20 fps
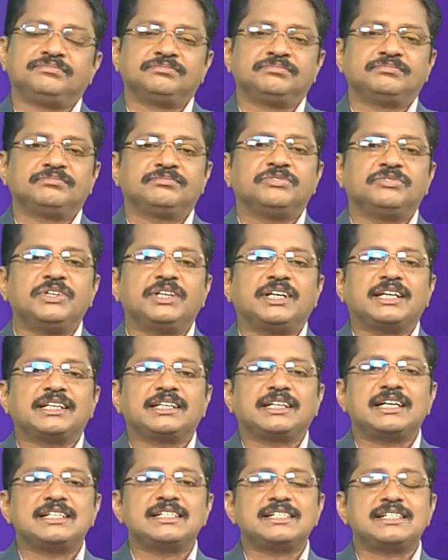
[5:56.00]
we can
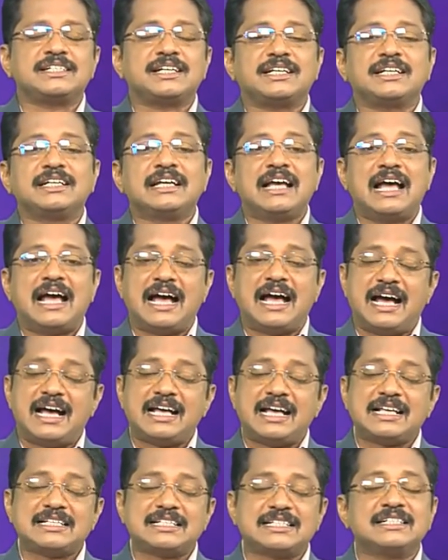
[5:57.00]
consider
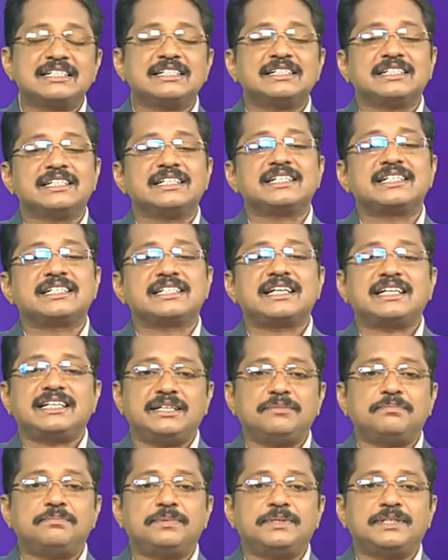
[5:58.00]
as it's a
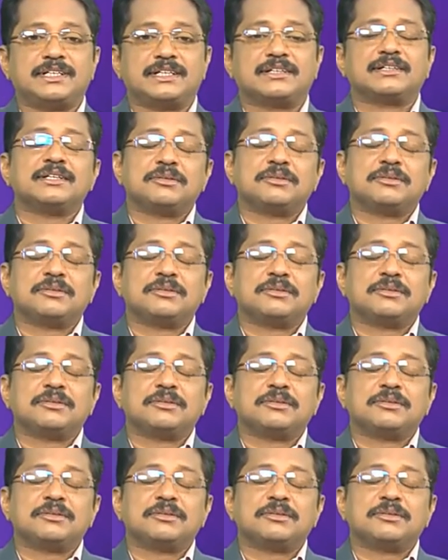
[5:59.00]
leap year.